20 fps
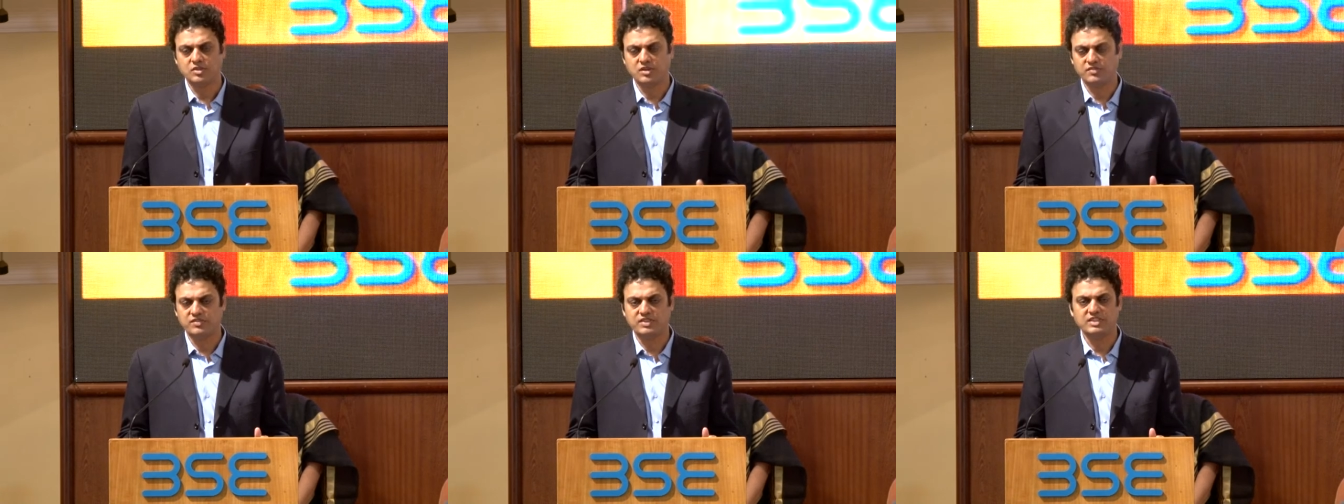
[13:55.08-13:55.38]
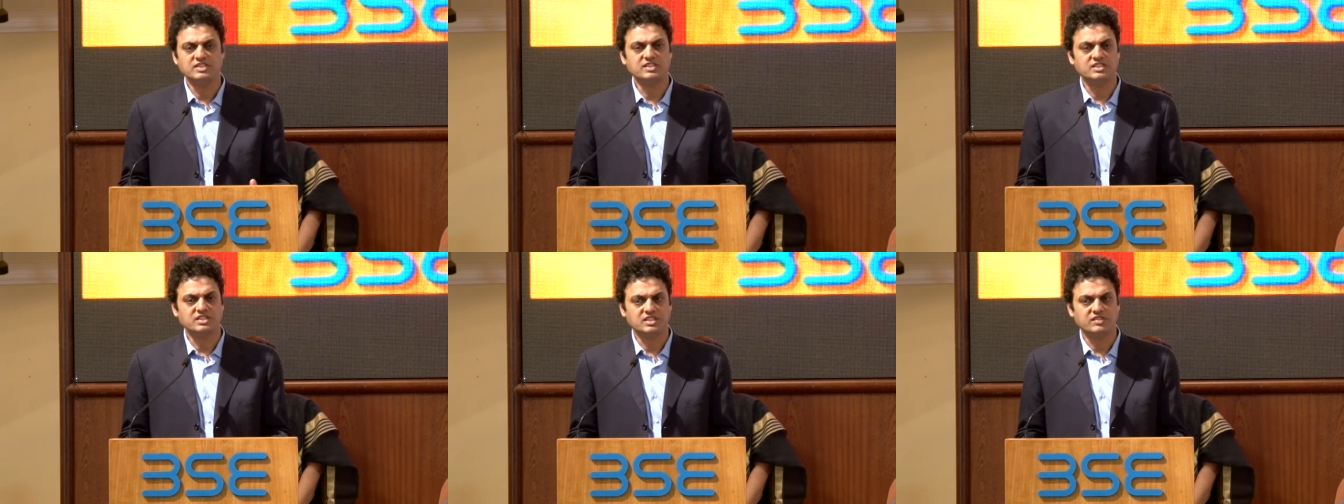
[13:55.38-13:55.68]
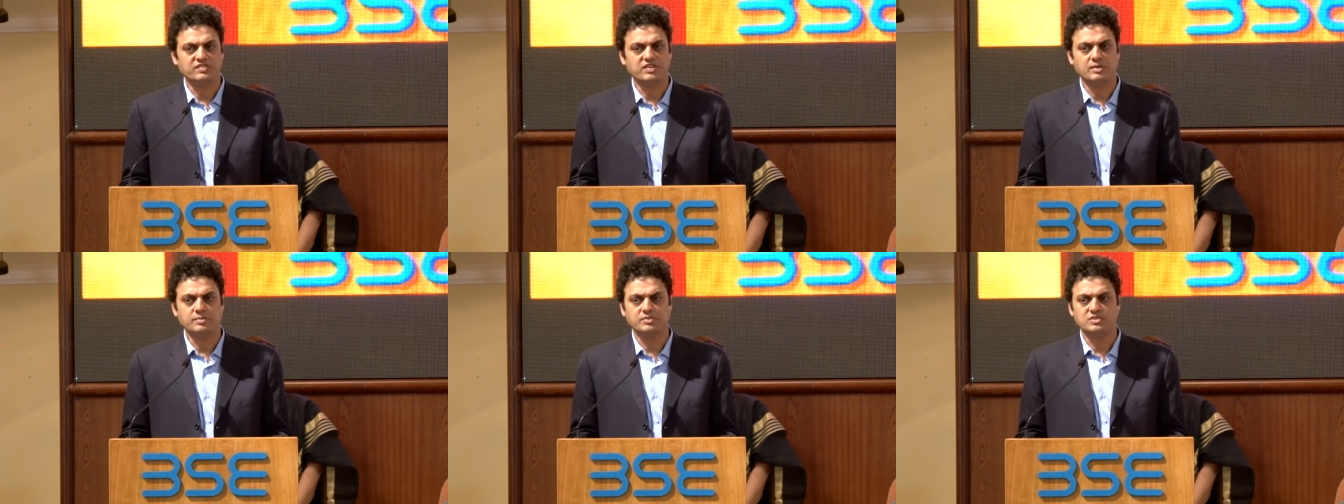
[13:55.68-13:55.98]
roughly
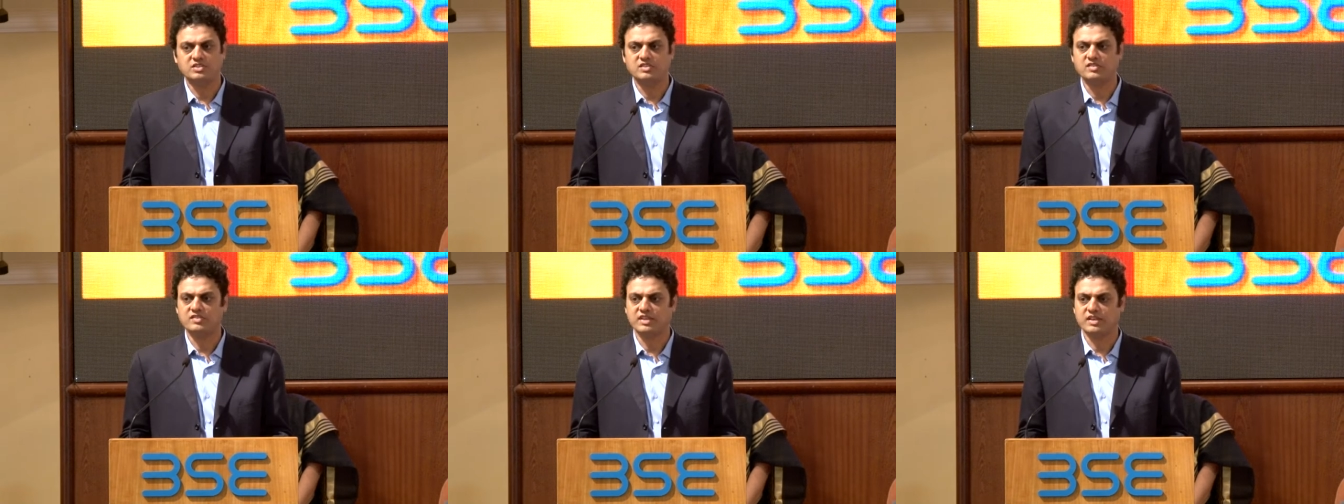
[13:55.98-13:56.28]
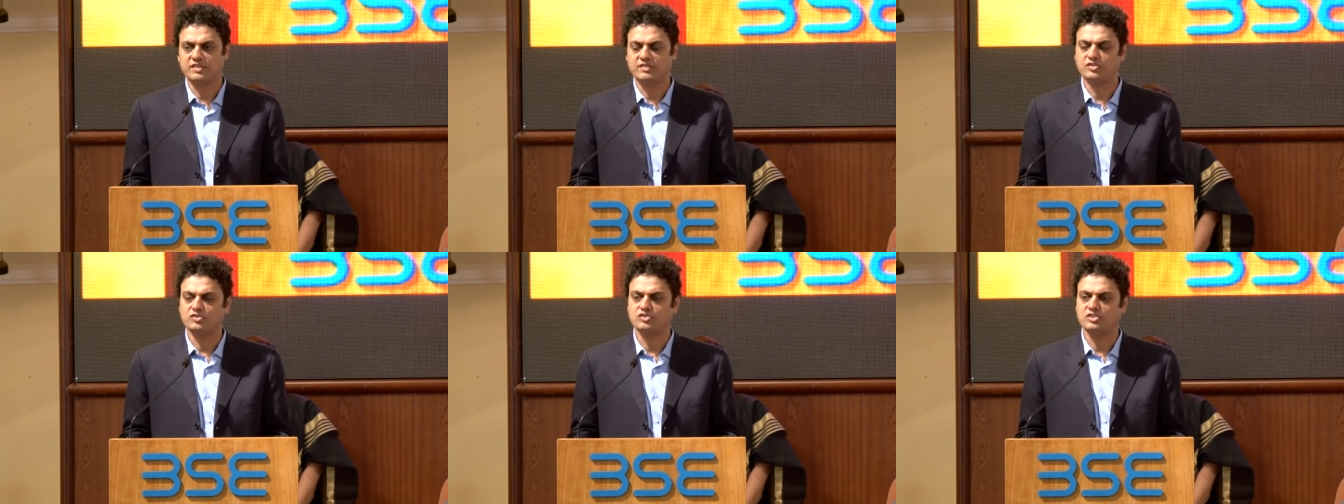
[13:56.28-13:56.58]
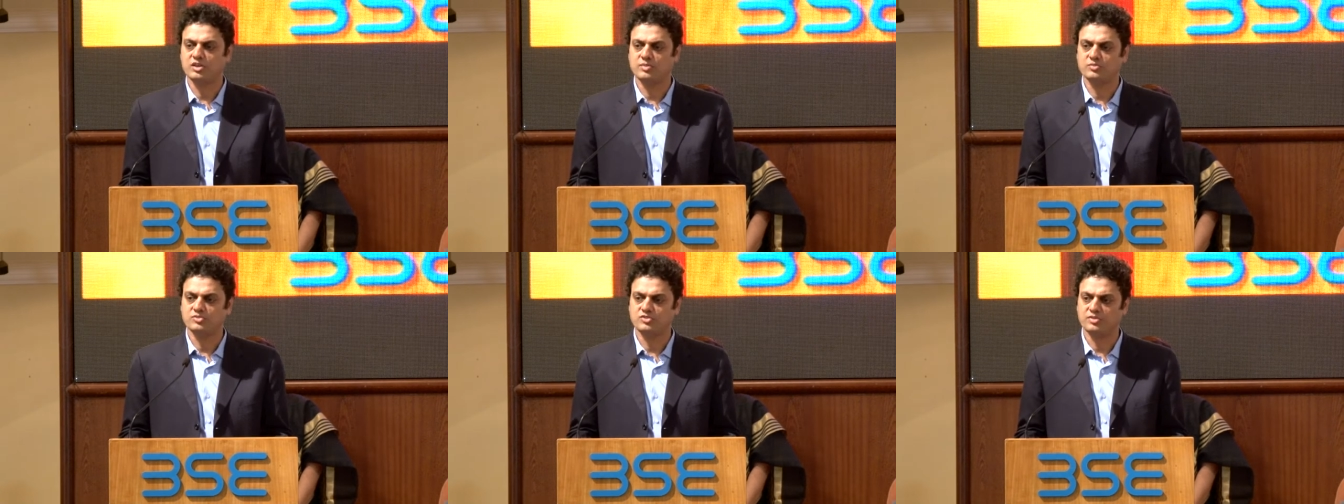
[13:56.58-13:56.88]
65% of our revenues
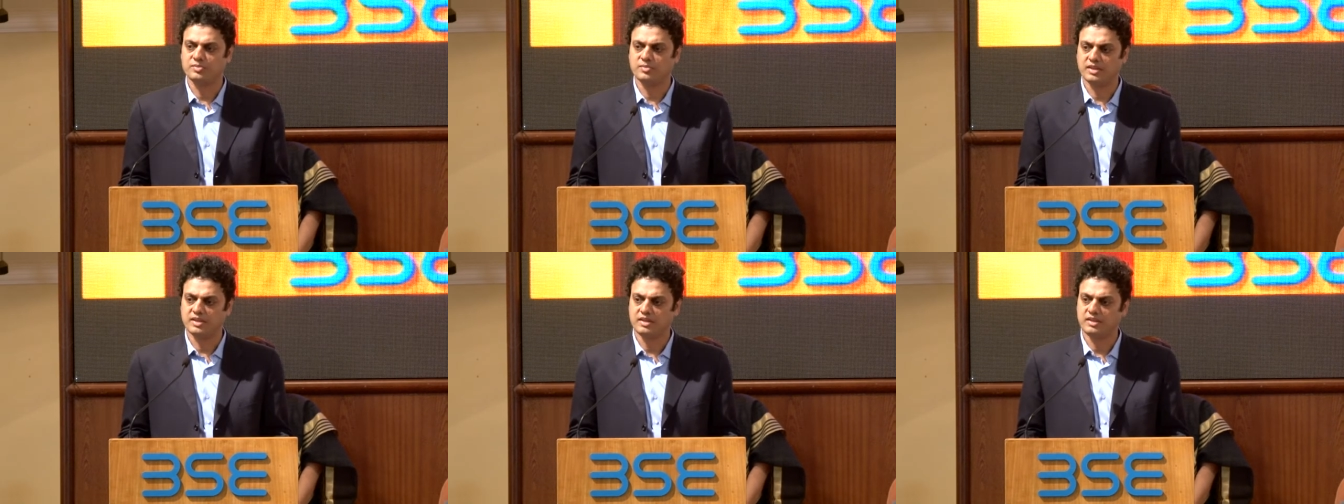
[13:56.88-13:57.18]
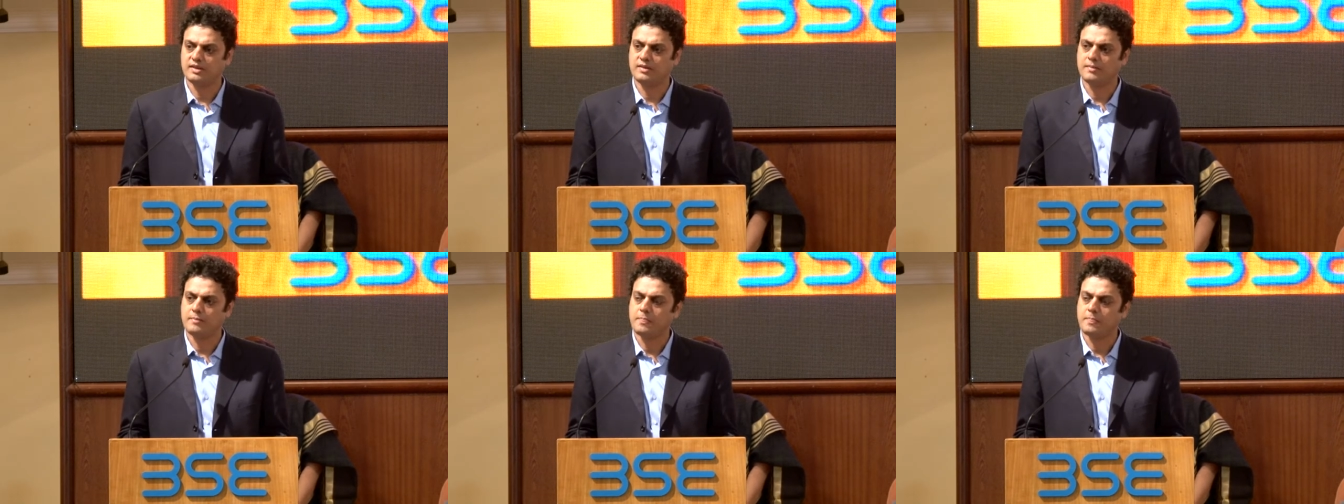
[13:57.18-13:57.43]
comes from there.